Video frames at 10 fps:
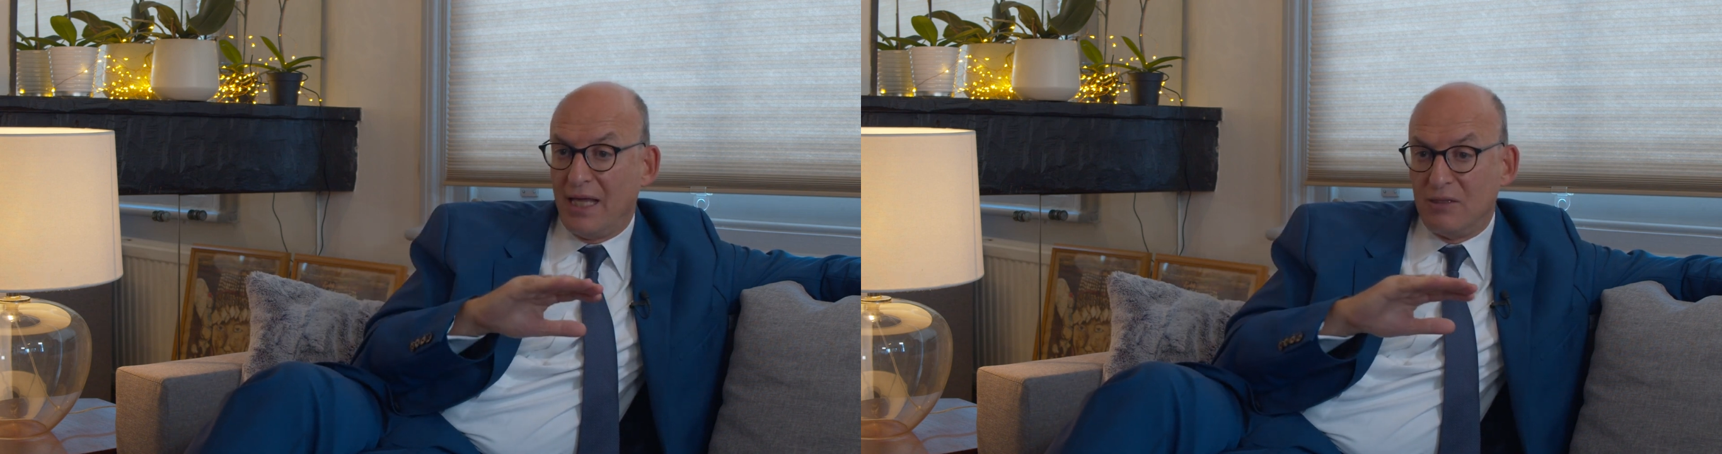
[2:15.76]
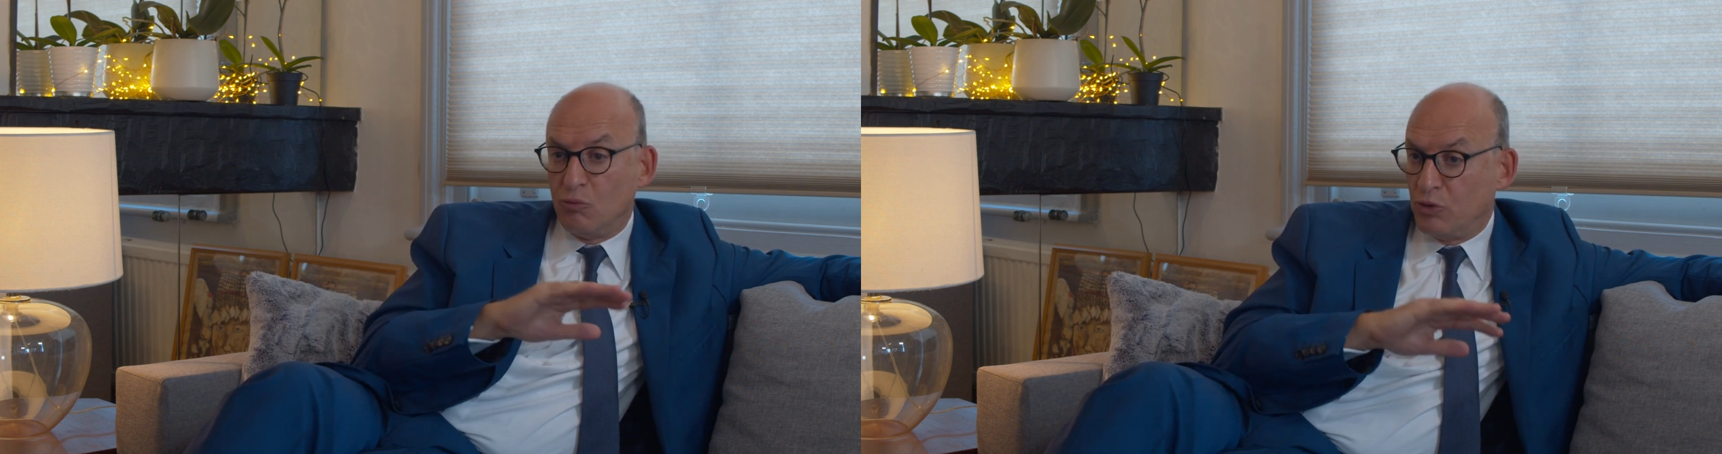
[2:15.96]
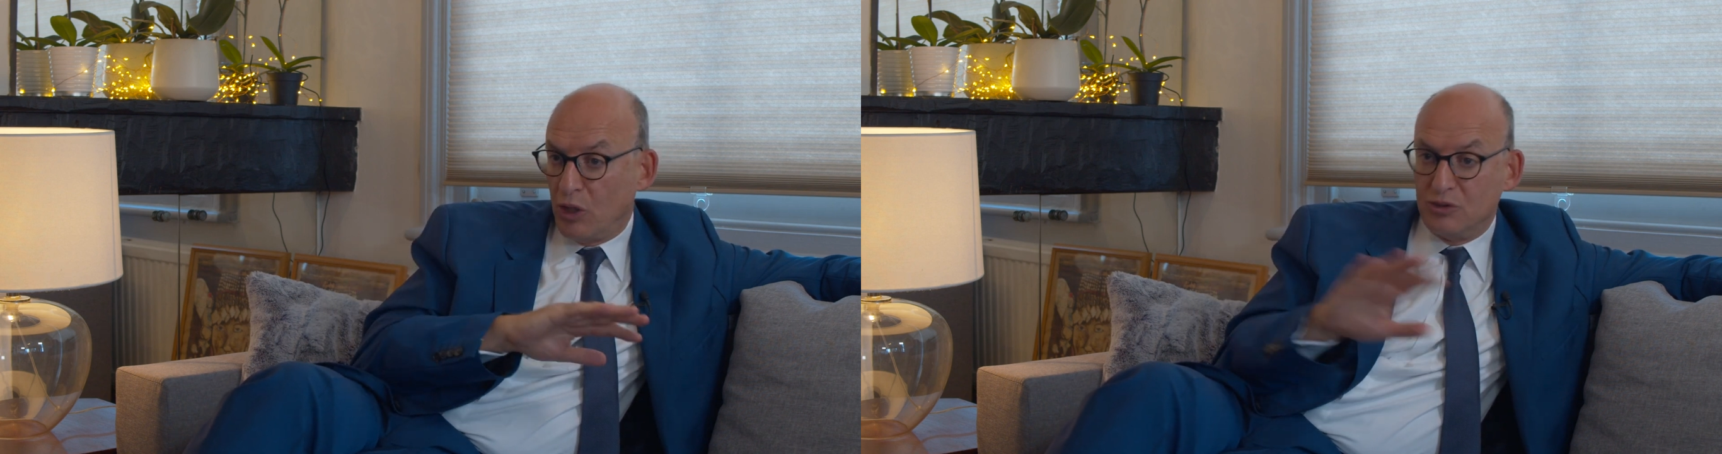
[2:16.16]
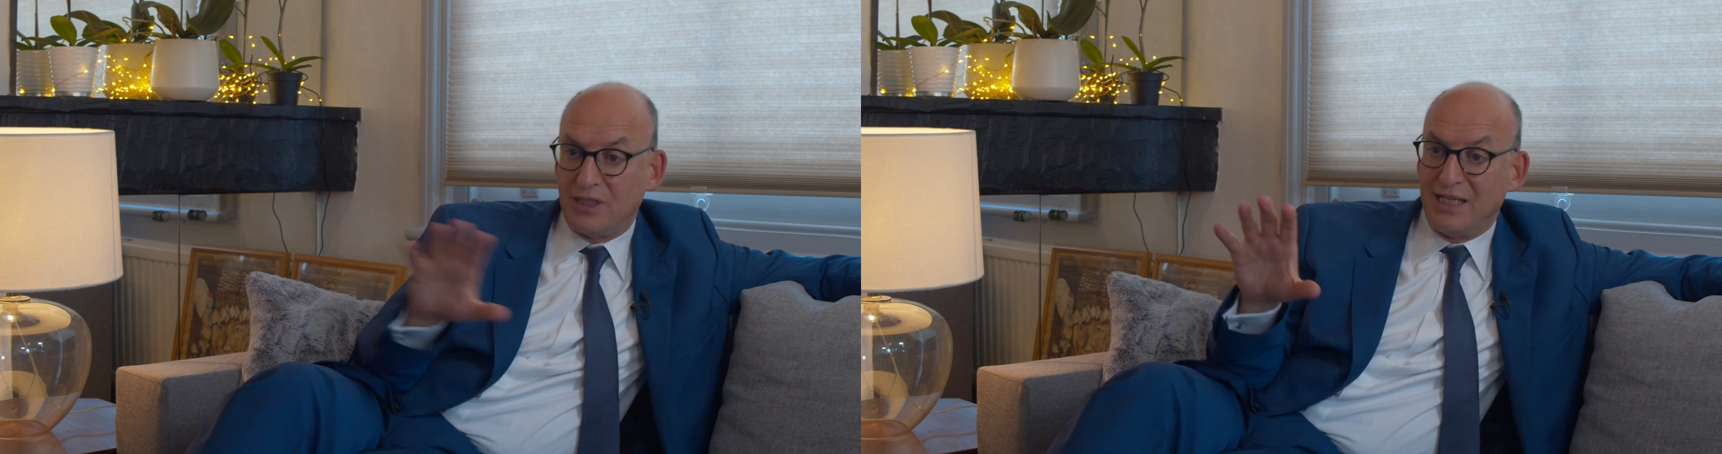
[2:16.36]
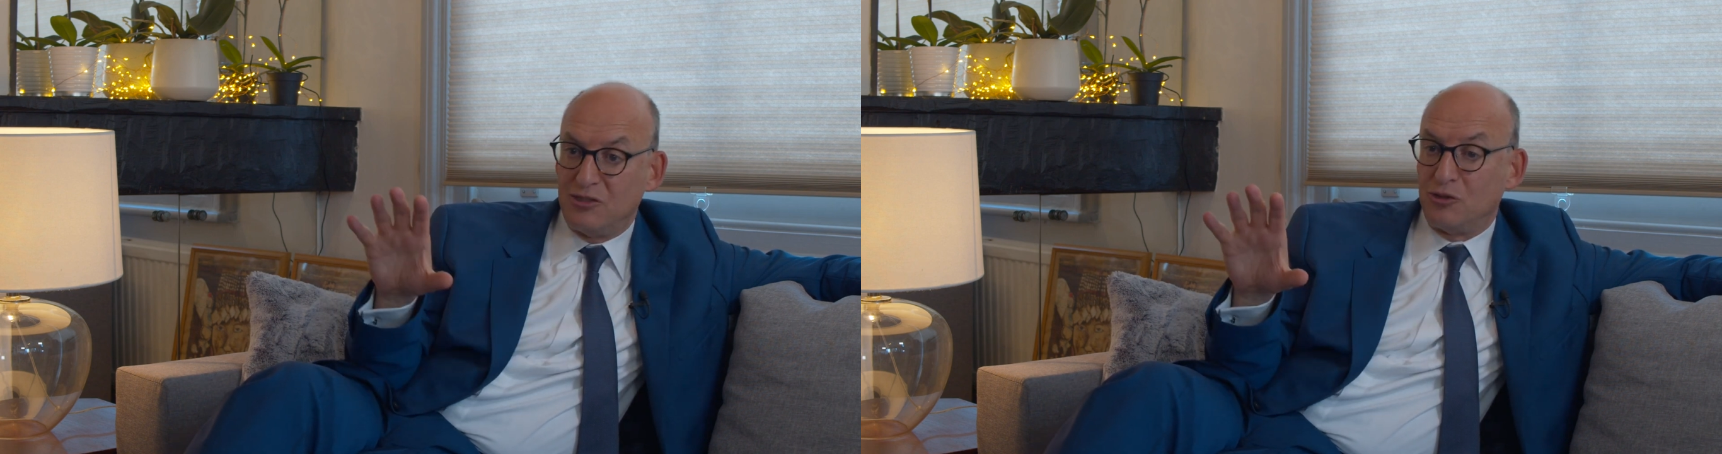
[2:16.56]
those
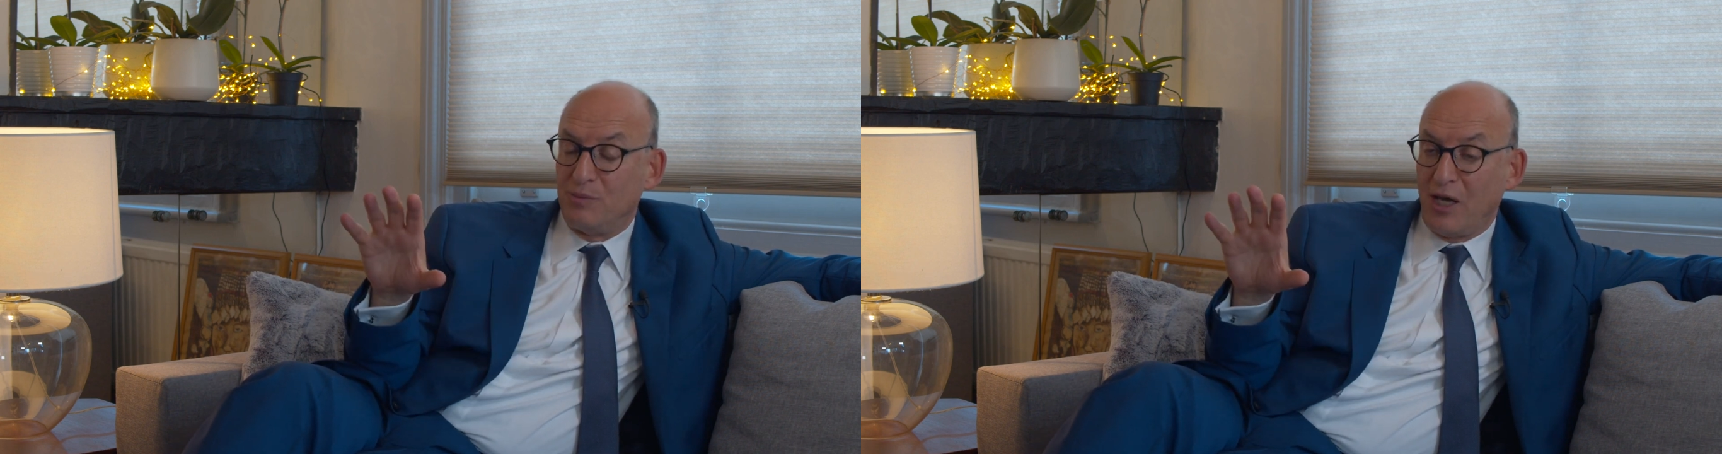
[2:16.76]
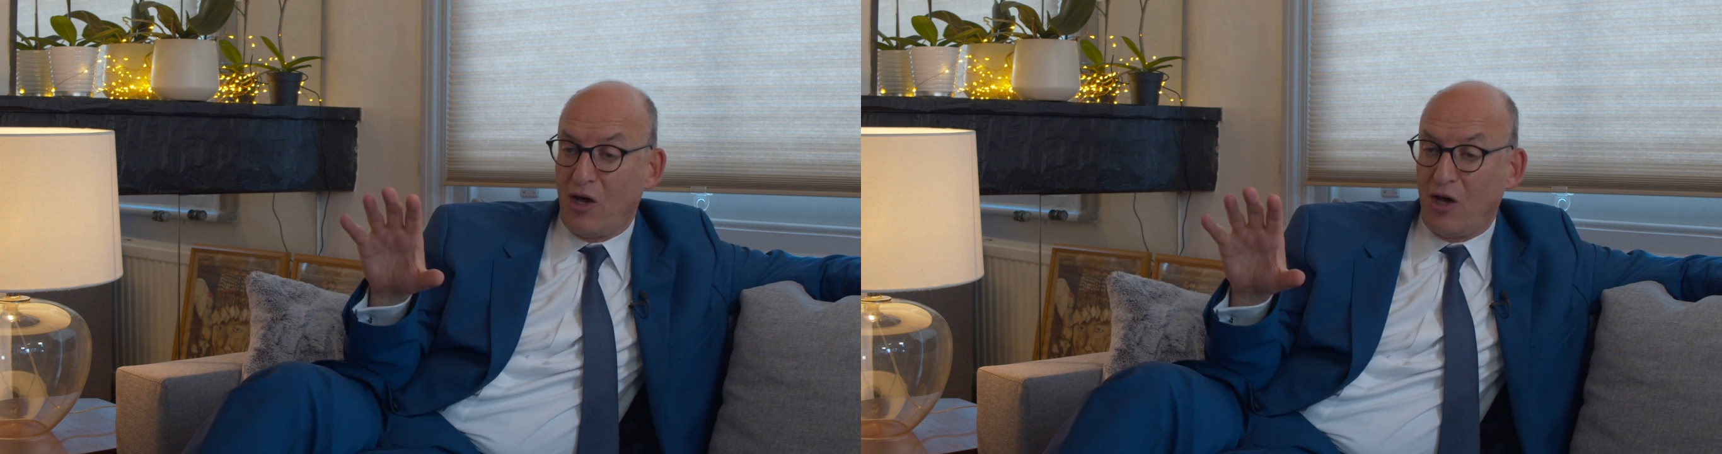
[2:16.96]
days should be